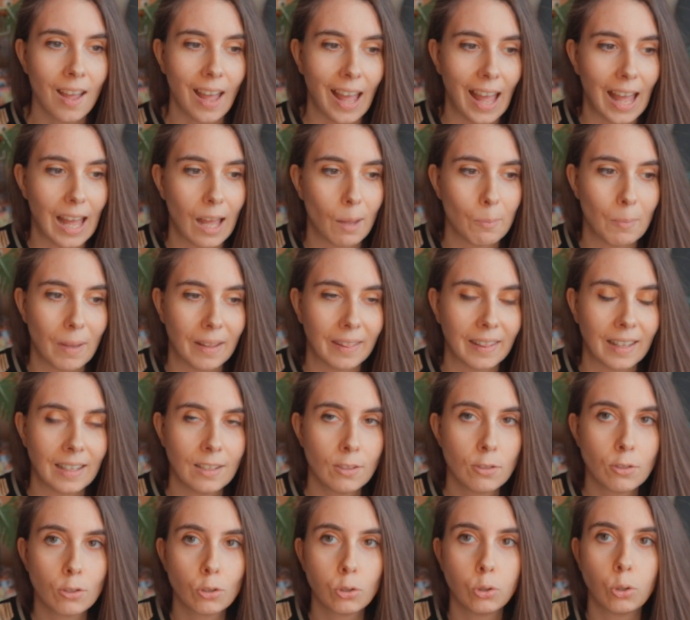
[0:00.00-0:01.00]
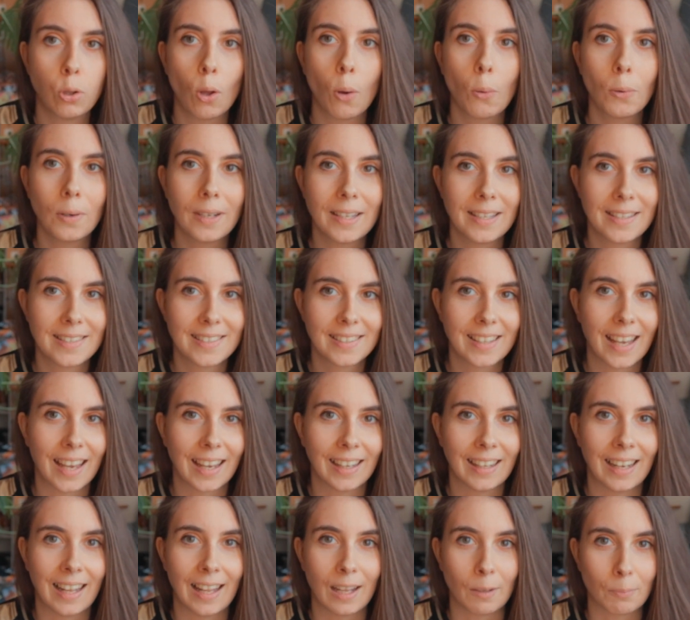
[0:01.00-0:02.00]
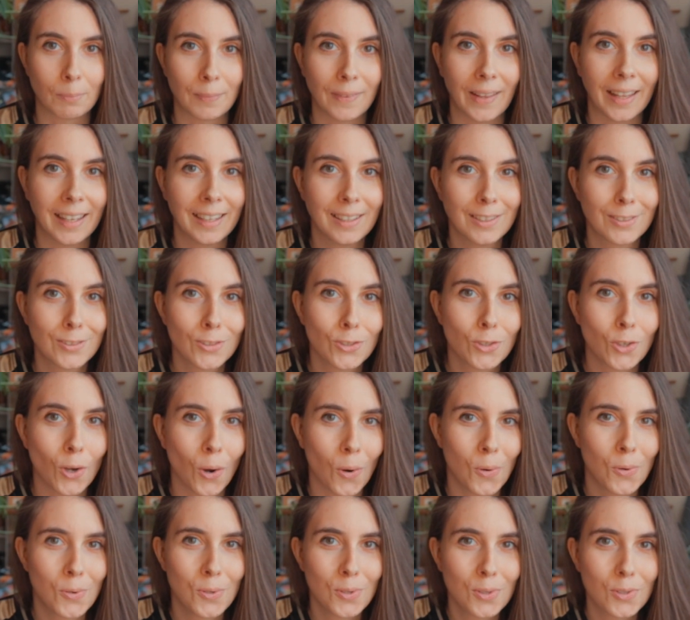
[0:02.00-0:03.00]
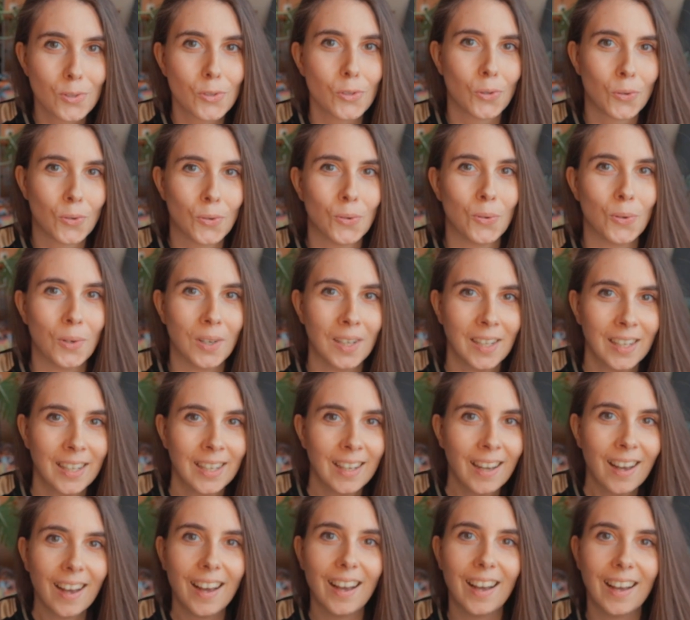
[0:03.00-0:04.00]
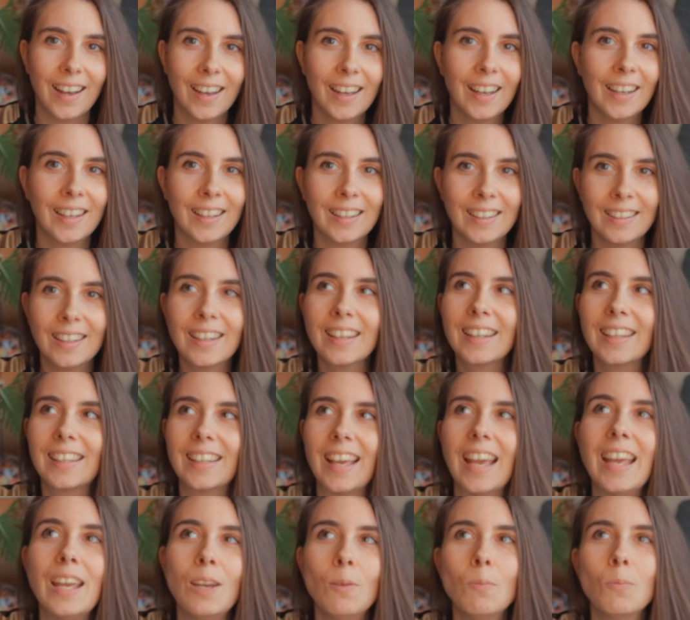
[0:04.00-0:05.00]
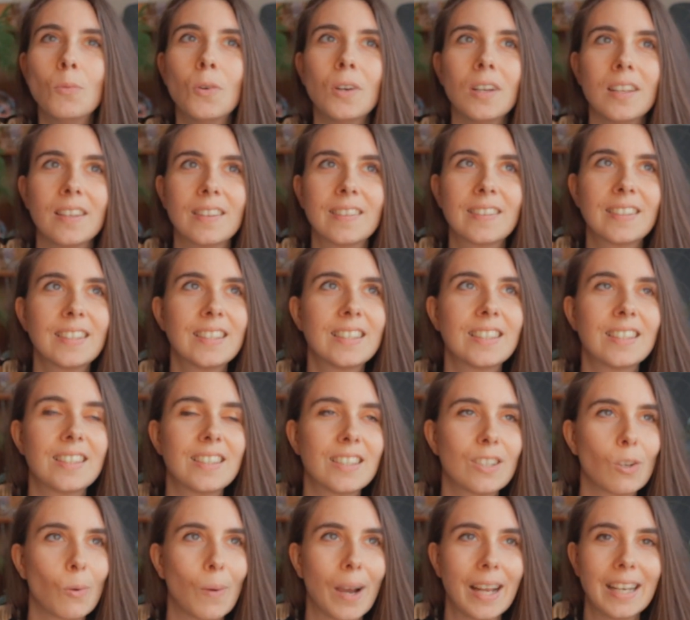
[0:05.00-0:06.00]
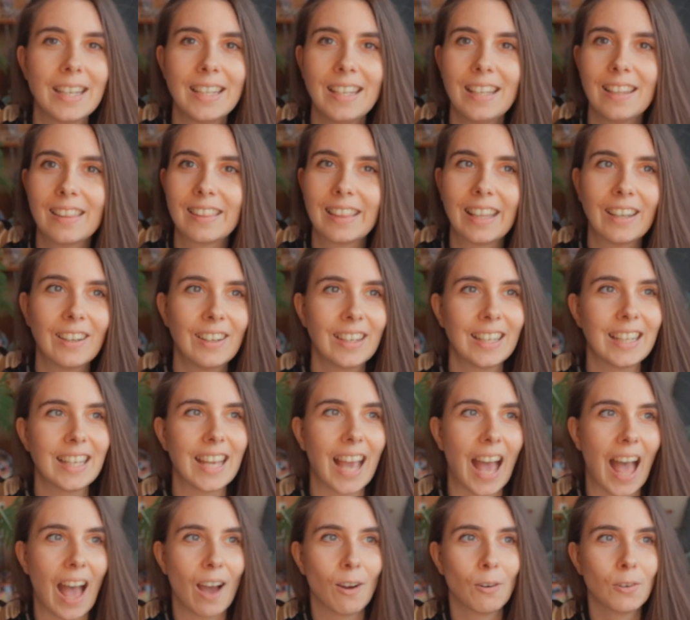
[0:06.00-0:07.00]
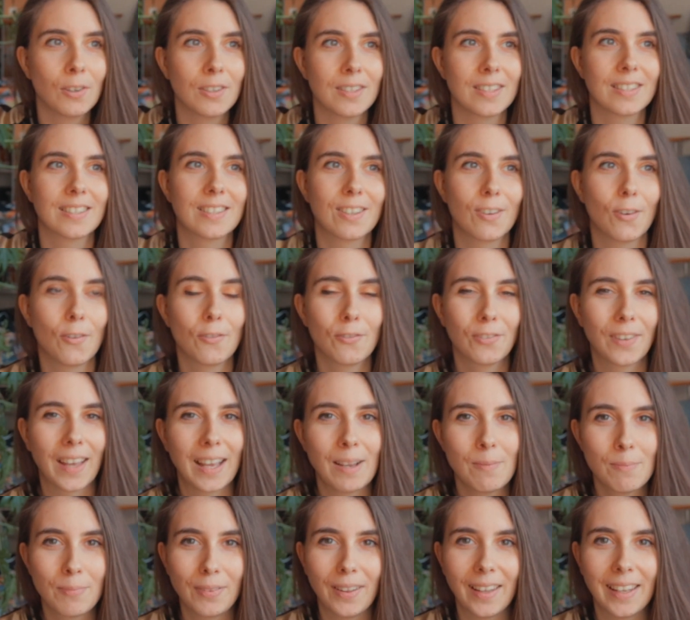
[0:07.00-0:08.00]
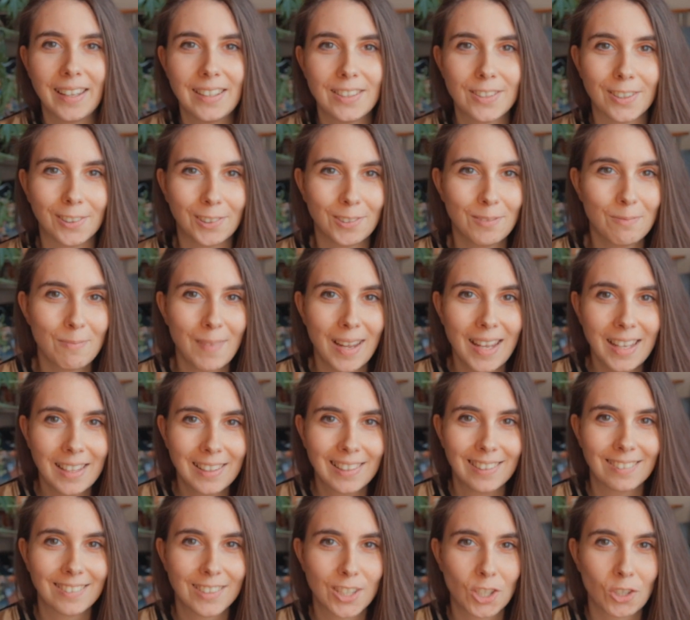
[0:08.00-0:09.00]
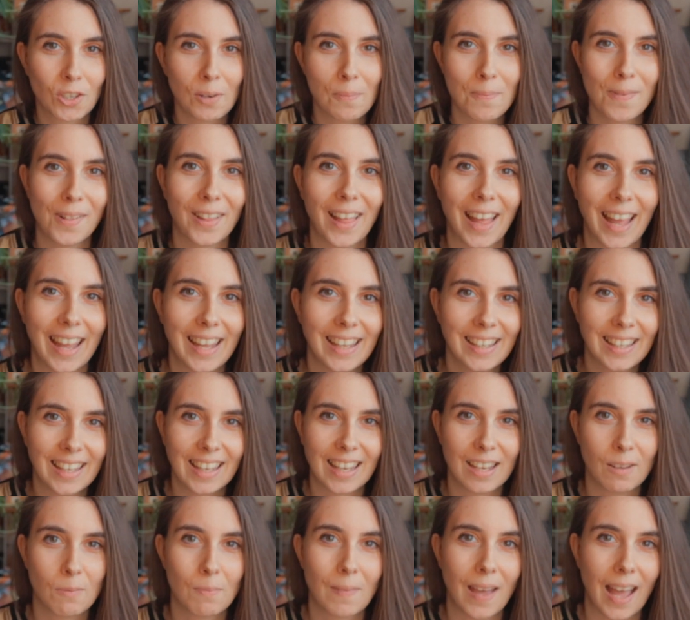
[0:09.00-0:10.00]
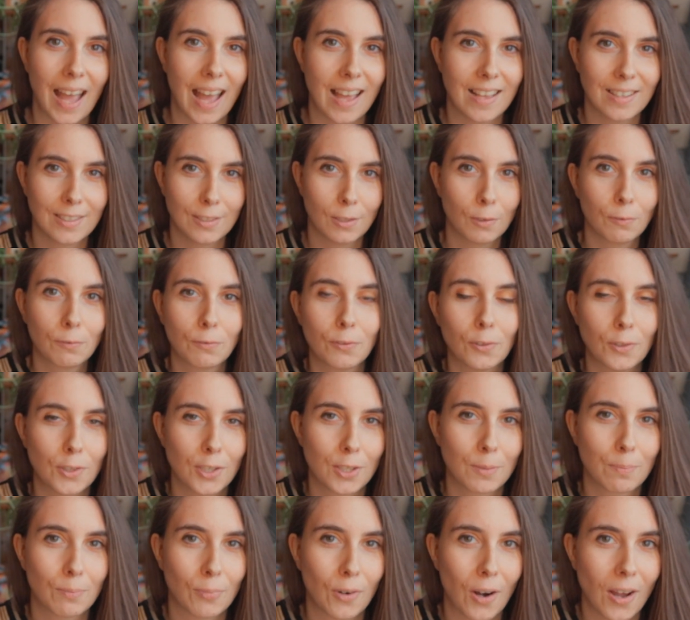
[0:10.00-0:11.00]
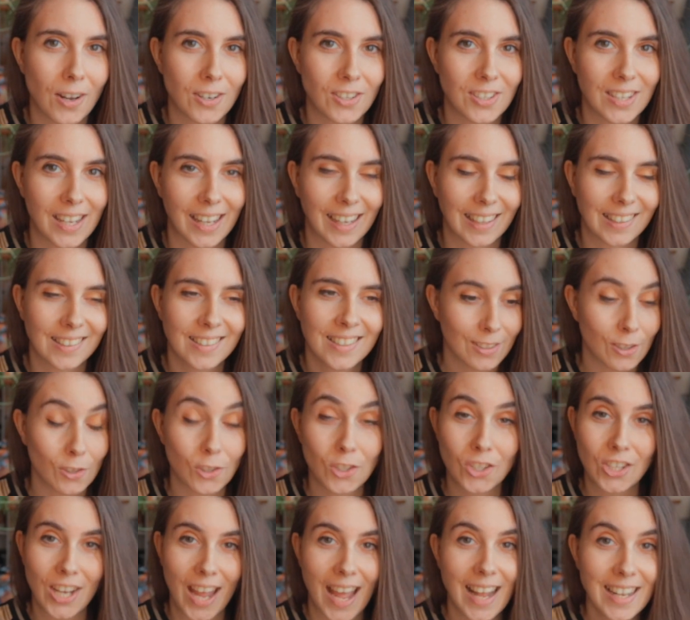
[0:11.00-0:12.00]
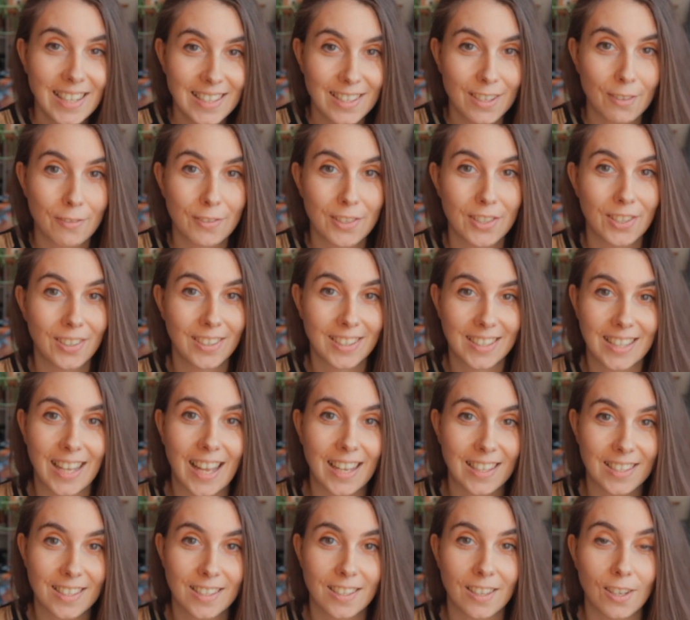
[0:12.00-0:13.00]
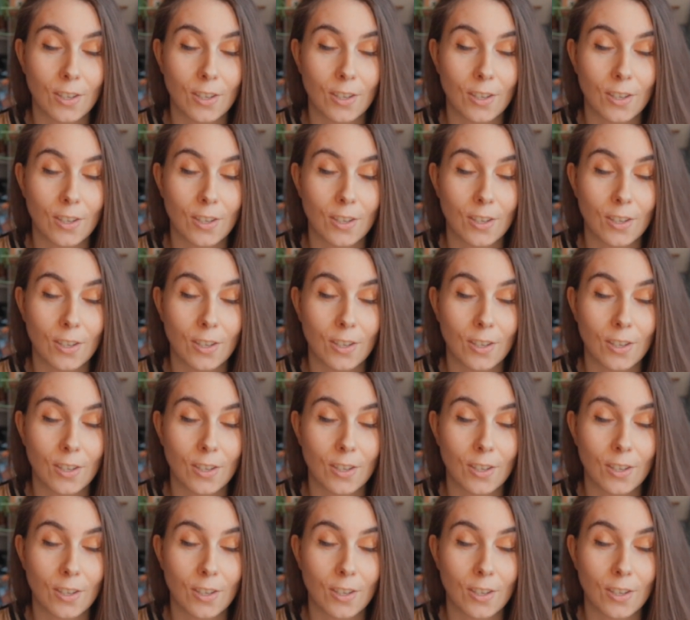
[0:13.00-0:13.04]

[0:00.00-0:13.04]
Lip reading: and then slowly scale up. Like, don't do a game with 20-30 hours of gameplay. Don't make your AAA game as your first project. Your chance of success